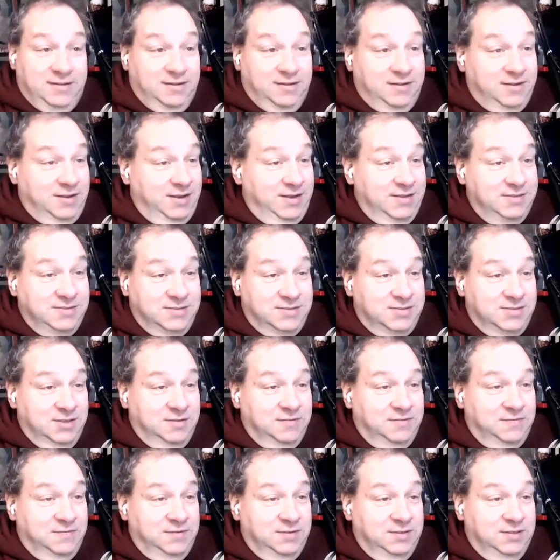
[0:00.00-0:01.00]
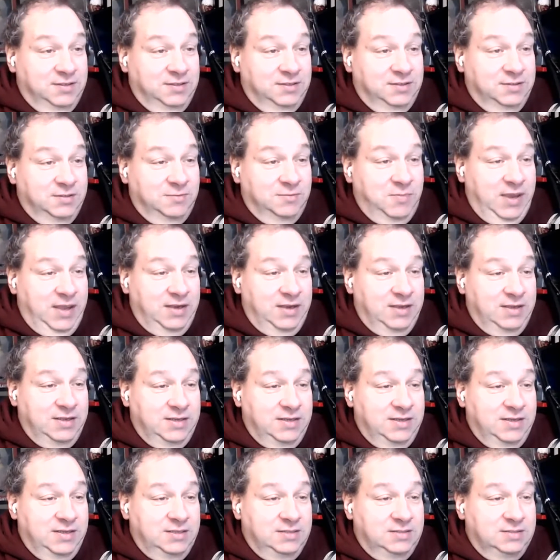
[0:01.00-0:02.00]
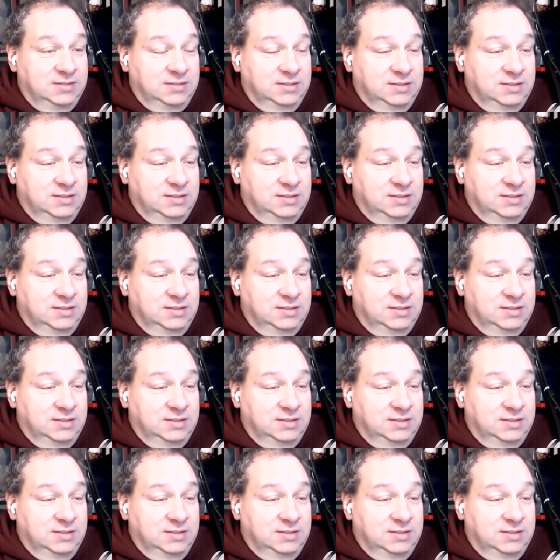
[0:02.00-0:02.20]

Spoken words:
kinds of stuff, beta and